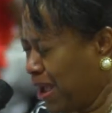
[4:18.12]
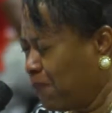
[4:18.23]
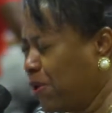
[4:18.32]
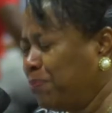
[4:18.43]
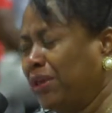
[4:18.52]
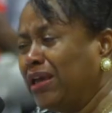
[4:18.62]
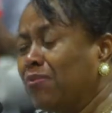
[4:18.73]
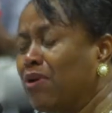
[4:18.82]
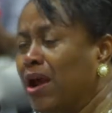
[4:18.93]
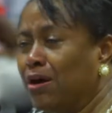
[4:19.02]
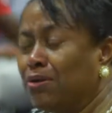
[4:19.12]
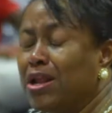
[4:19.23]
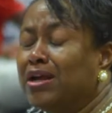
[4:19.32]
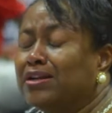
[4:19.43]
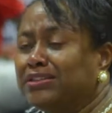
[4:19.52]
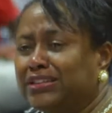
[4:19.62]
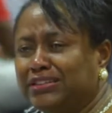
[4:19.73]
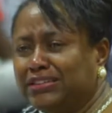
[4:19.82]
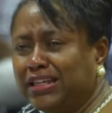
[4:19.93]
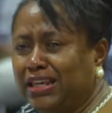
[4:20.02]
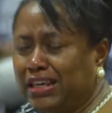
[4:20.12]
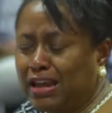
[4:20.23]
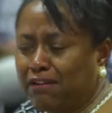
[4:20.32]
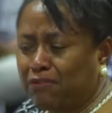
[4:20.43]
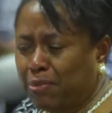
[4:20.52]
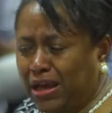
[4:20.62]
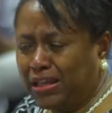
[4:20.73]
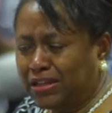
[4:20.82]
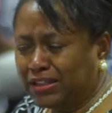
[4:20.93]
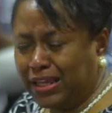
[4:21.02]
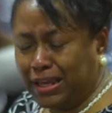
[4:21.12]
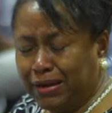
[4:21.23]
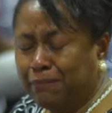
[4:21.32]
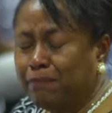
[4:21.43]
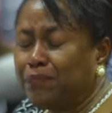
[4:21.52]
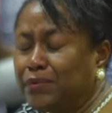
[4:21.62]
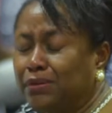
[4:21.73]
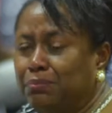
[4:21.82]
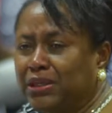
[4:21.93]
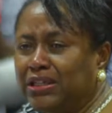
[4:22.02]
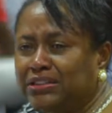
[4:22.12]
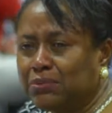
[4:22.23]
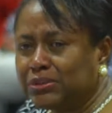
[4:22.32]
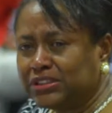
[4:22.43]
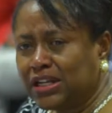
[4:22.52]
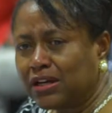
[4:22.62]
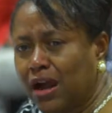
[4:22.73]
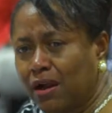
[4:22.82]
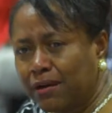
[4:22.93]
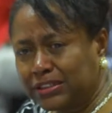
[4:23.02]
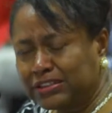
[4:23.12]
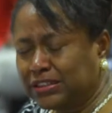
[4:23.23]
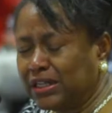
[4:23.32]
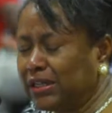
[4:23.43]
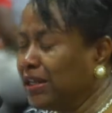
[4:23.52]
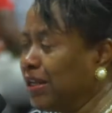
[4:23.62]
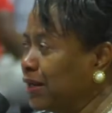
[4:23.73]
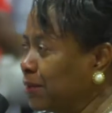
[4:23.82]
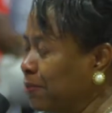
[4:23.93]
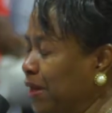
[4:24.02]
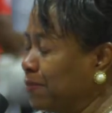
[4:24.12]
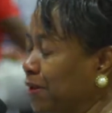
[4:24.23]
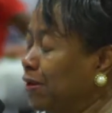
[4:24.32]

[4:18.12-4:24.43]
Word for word: I would be around to see everybody again because I was in a car accident in Alabama.